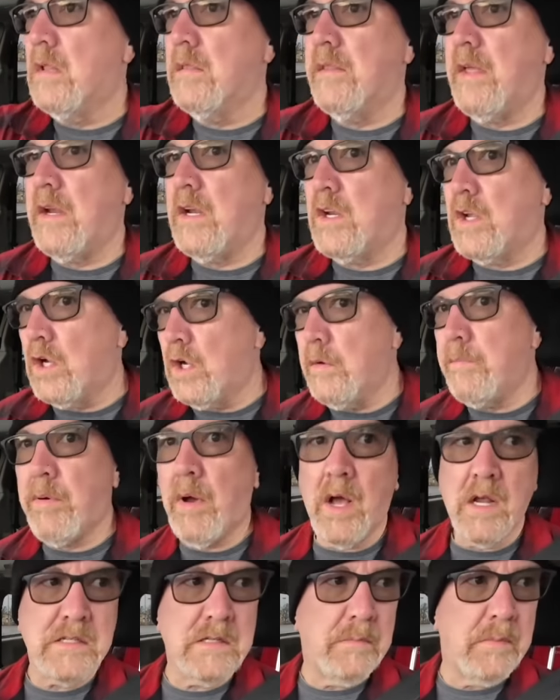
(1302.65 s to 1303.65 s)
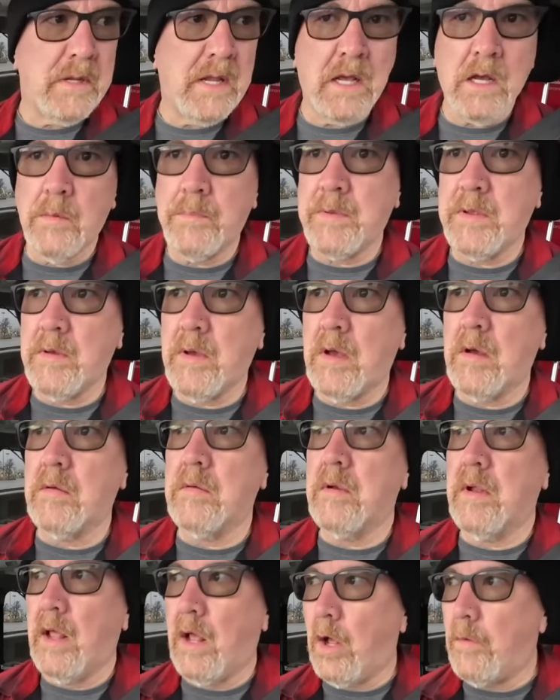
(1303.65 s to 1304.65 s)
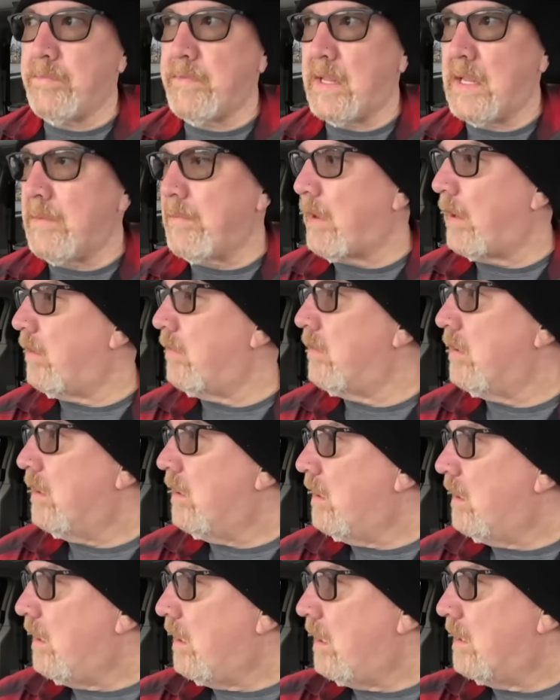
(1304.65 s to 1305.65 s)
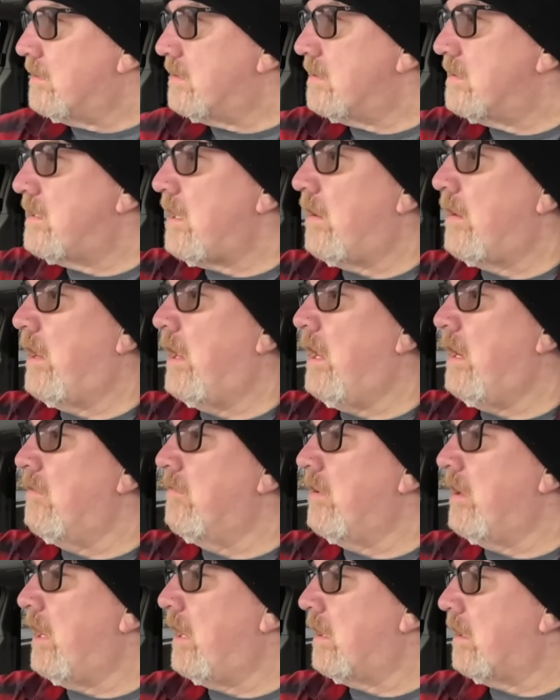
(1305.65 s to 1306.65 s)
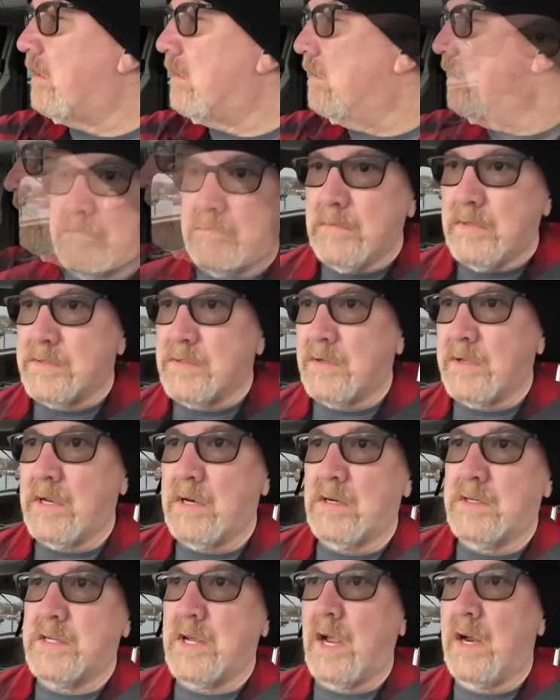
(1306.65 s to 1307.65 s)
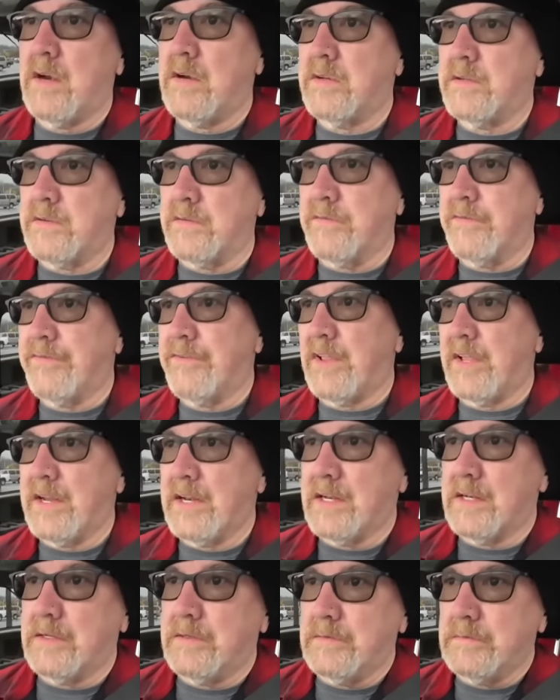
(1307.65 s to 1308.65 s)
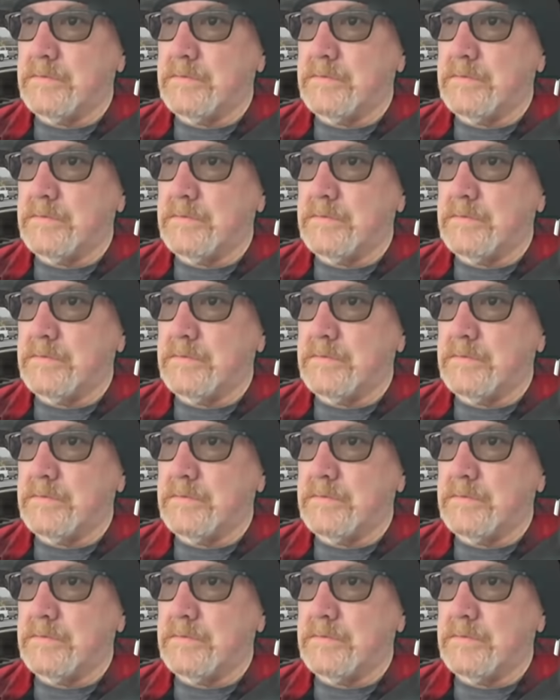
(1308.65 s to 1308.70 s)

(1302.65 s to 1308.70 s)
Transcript: They could possibly help you out. Helped him out. It's just down Henrietta. Let's go get our tires inflated.